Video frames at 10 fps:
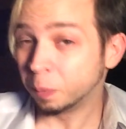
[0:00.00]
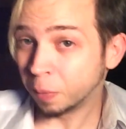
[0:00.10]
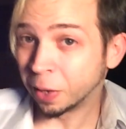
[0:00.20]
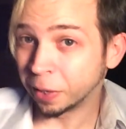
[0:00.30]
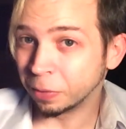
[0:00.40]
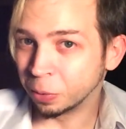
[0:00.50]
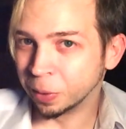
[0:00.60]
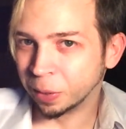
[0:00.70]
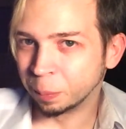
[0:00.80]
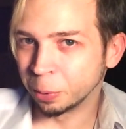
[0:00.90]
I'll give
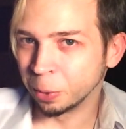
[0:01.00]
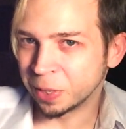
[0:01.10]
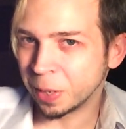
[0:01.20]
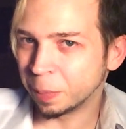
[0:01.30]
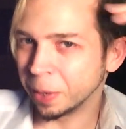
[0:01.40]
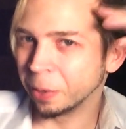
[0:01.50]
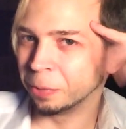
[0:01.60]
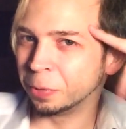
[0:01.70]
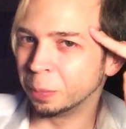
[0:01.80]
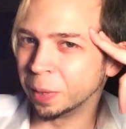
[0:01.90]
you a pro tip here.
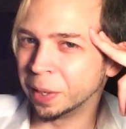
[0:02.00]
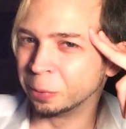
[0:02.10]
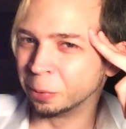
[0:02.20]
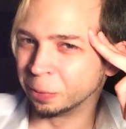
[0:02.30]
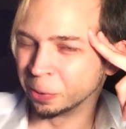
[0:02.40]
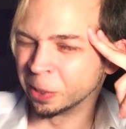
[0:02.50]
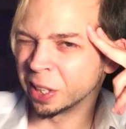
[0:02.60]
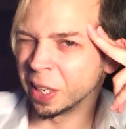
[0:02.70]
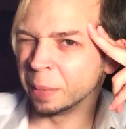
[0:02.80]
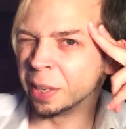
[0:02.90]
If you played through the
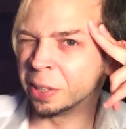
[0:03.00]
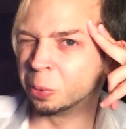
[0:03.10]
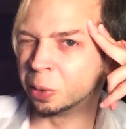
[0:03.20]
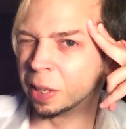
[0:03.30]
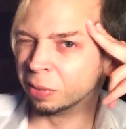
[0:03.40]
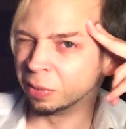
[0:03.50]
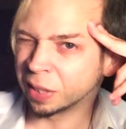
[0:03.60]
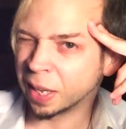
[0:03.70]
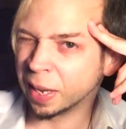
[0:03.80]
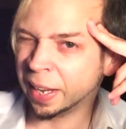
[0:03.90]
first time and you love
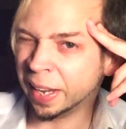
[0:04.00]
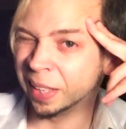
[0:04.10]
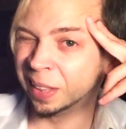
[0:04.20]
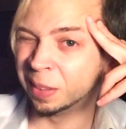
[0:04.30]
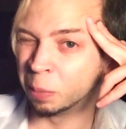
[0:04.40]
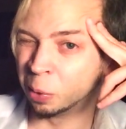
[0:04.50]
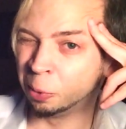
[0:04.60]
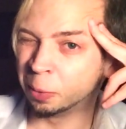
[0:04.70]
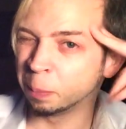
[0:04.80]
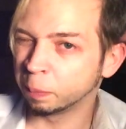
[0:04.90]
had both